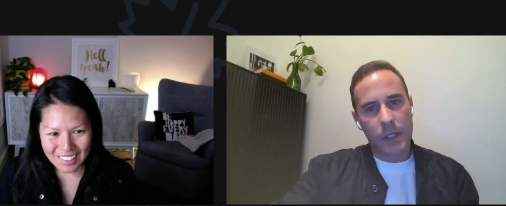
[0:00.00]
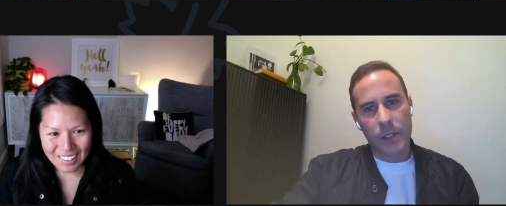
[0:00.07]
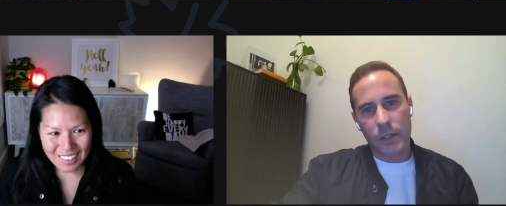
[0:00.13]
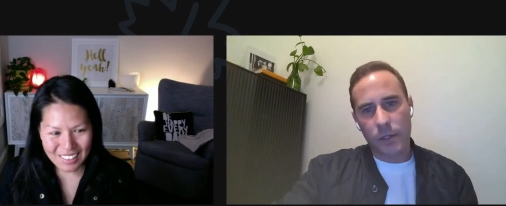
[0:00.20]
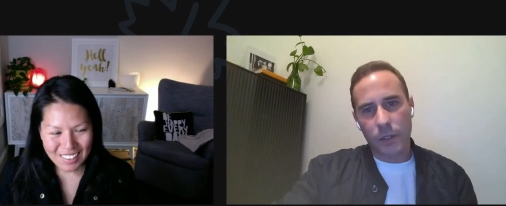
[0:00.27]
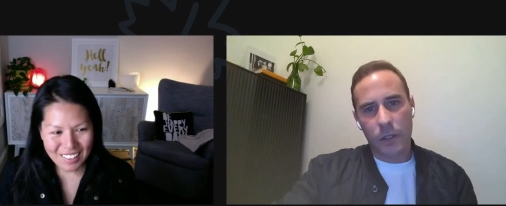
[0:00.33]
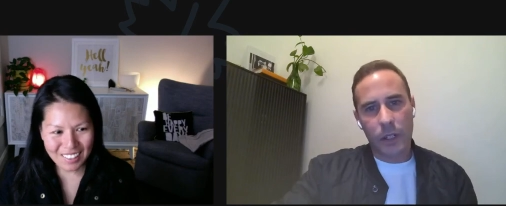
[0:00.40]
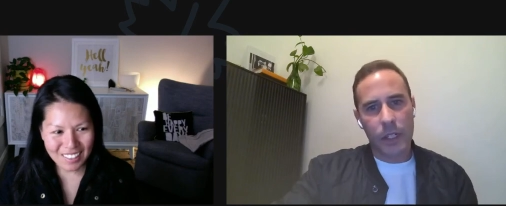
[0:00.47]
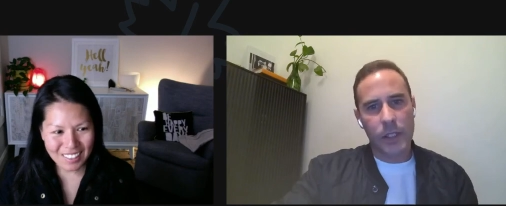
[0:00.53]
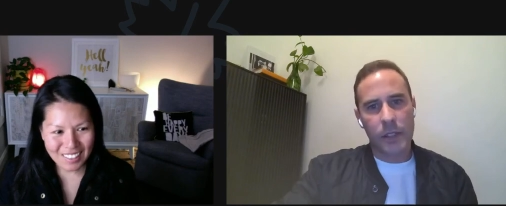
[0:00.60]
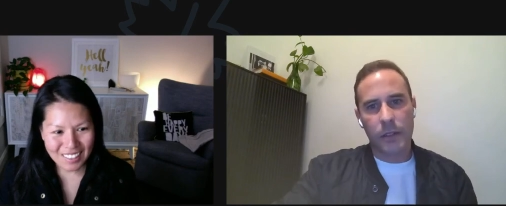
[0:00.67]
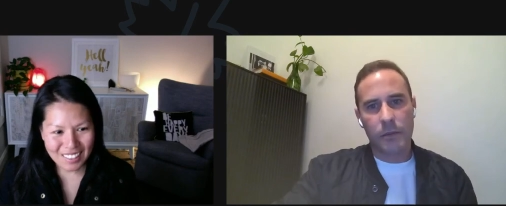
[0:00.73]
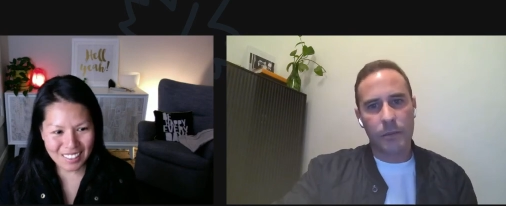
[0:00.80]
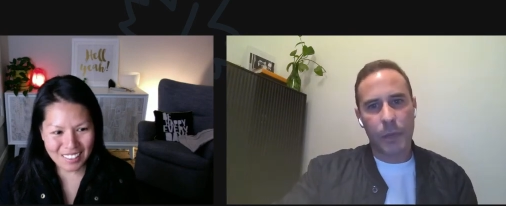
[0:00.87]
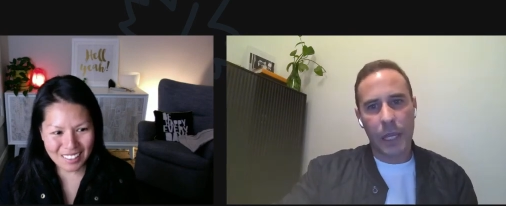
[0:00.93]
Speaker 1: stories
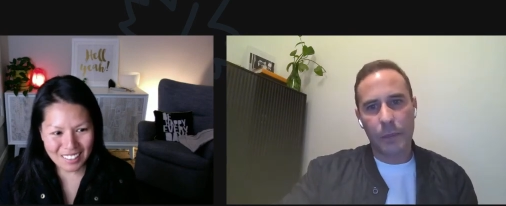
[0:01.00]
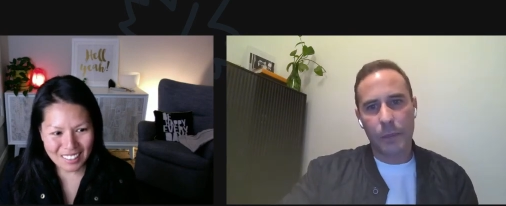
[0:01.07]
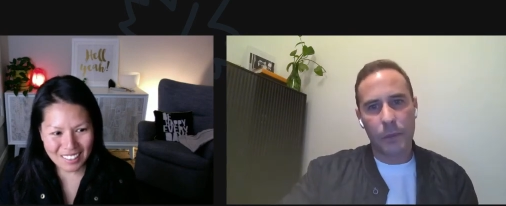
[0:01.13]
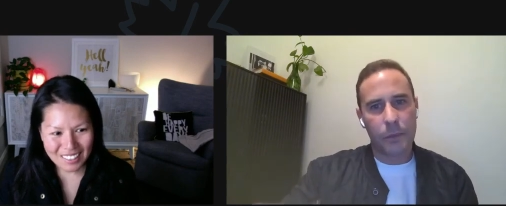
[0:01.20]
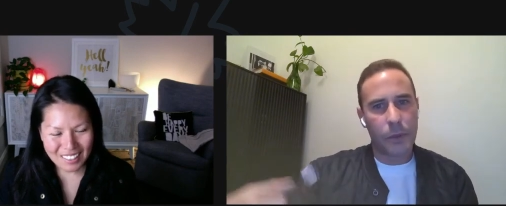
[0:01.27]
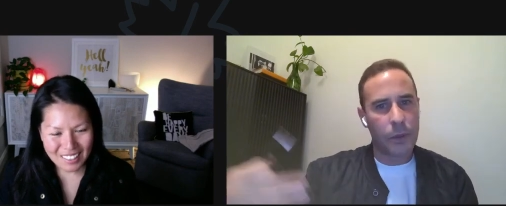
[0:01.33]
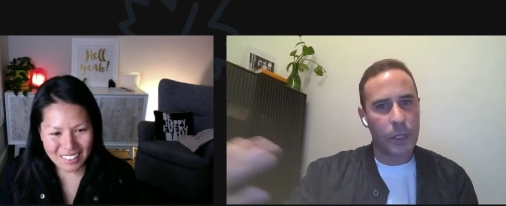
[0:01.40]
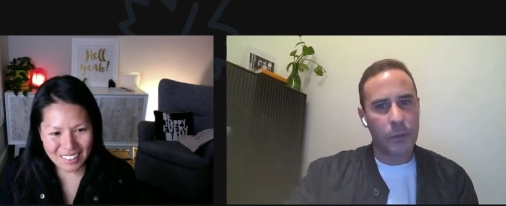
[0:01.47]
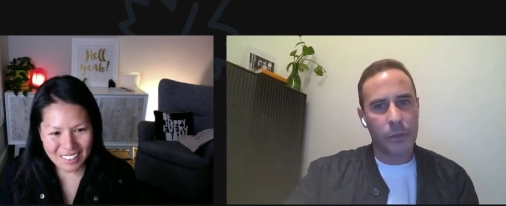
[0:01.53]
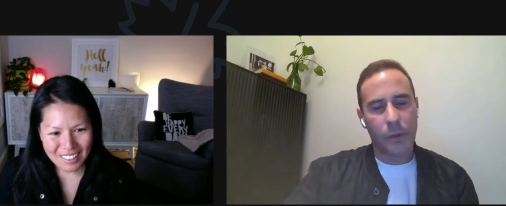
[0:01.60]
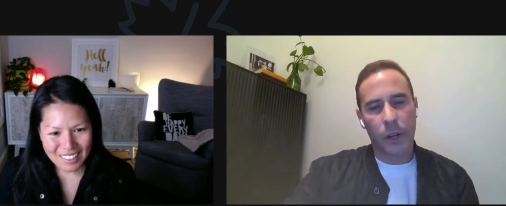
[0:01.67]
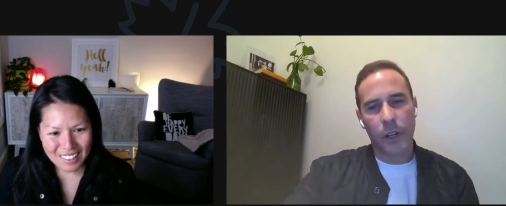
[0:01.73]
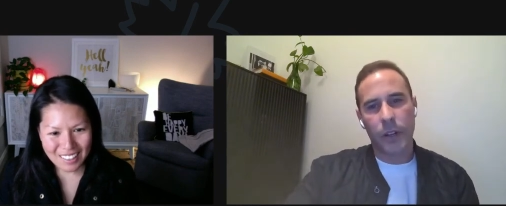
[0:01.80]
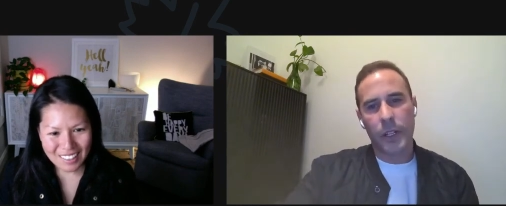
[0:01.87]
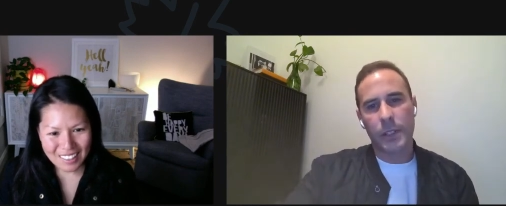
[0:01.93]
and people putting
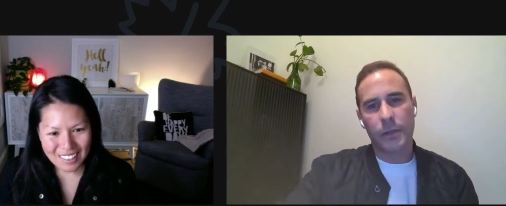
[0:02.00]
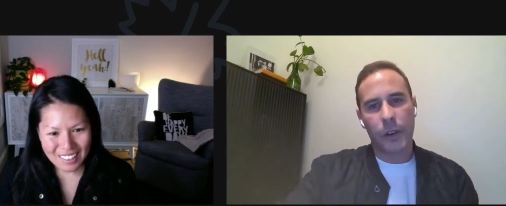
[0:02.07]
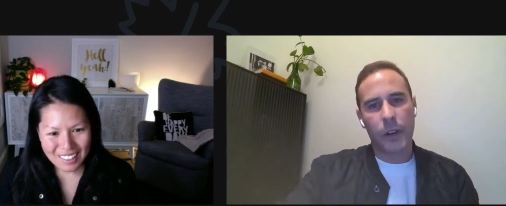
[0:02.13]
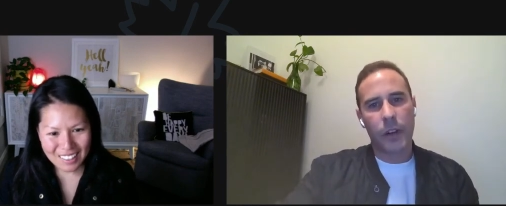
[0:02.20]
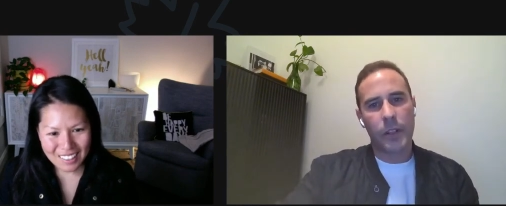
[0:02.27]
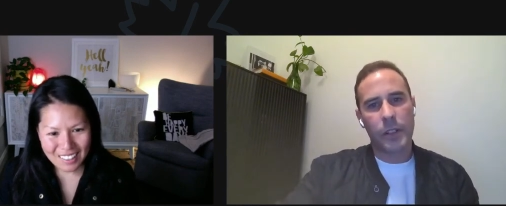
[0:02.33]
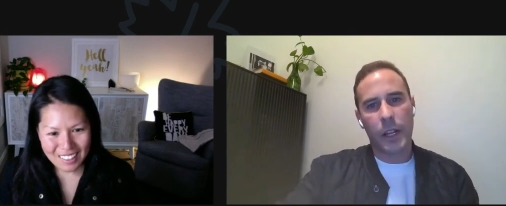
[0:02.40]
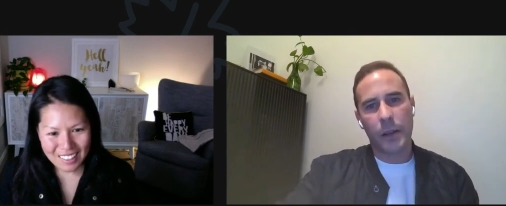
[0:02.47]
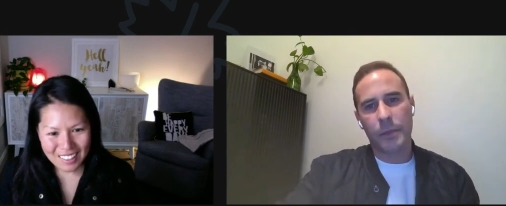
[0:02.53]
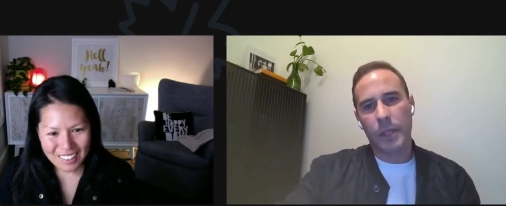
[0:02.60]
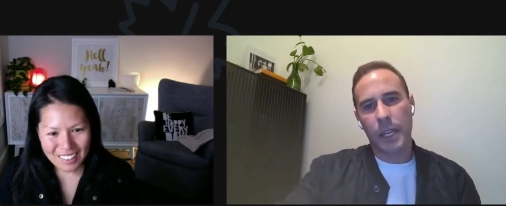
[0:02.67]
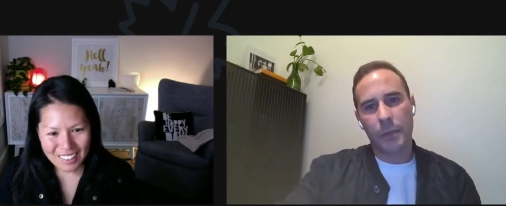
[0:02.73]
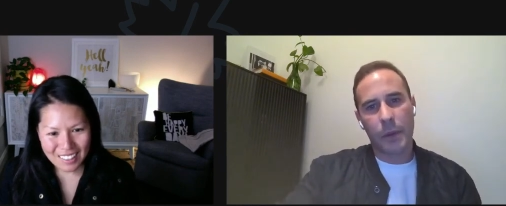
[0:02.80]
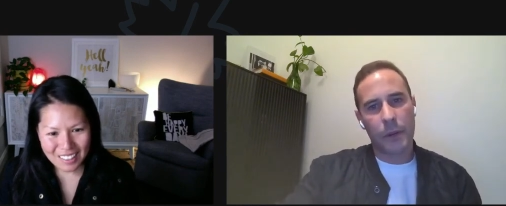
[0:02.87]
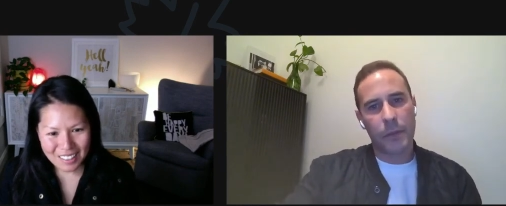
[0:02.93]
progress photos up.
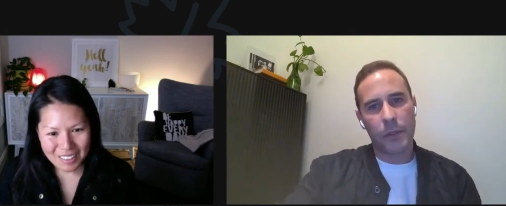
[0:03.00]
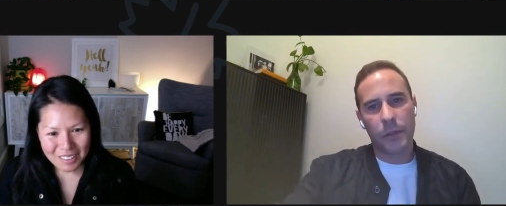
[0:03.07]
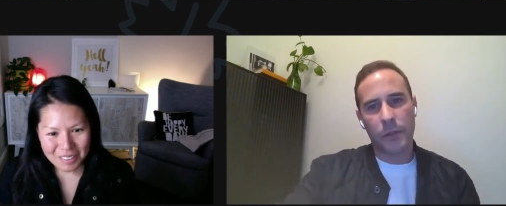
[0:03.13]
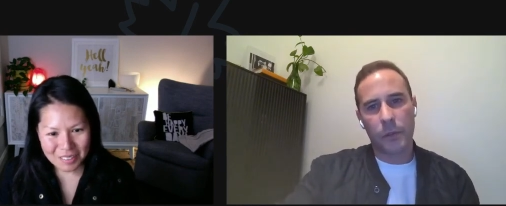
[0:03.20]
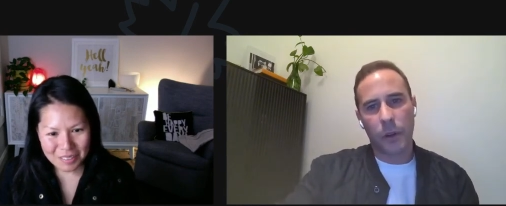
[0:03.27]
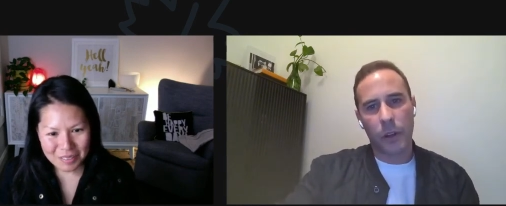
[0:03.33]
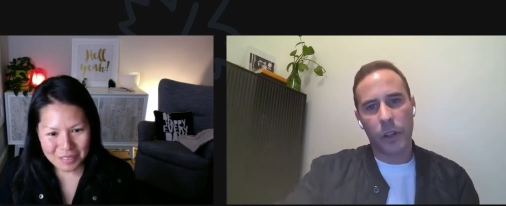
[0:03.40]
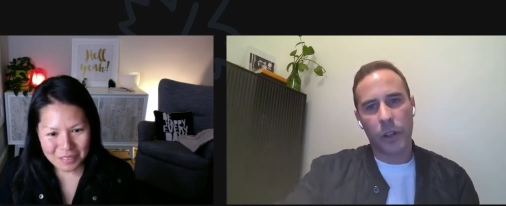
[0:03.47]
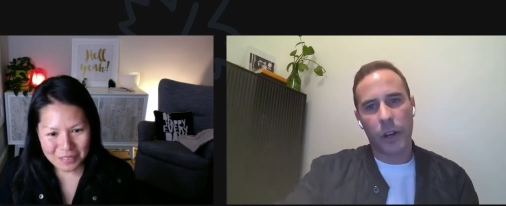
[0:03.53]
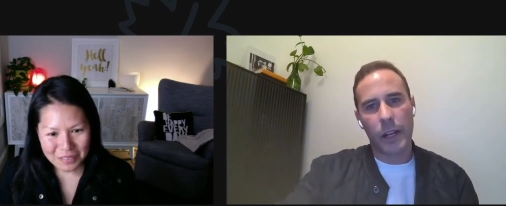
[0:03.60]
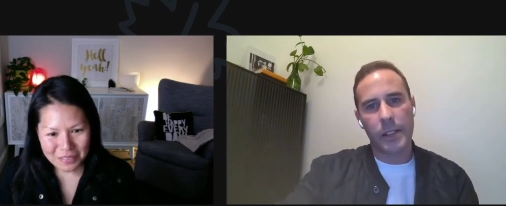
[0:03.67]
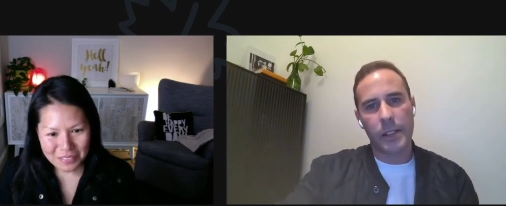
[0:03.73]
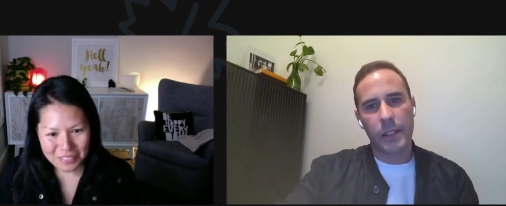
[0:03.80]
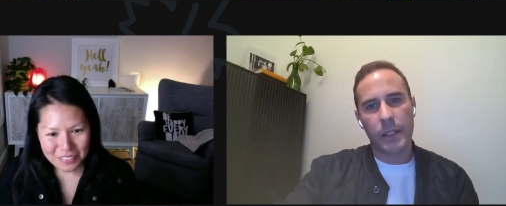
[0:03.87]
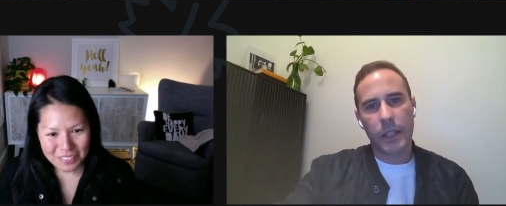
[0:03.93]
Keep up the good work,
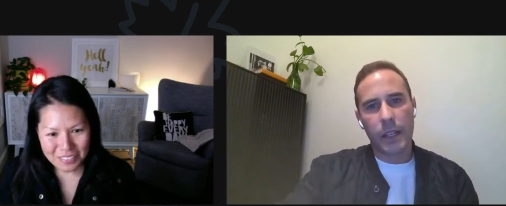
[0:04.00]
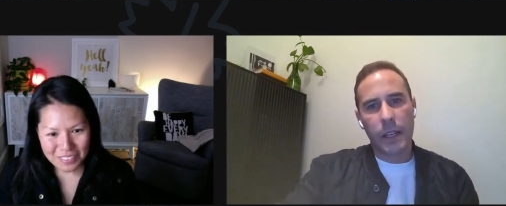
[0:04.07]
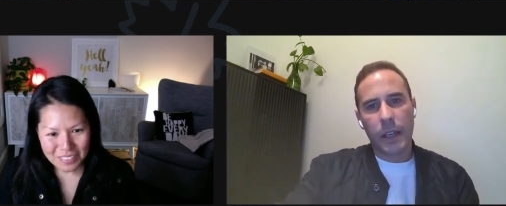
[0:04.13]
guys. And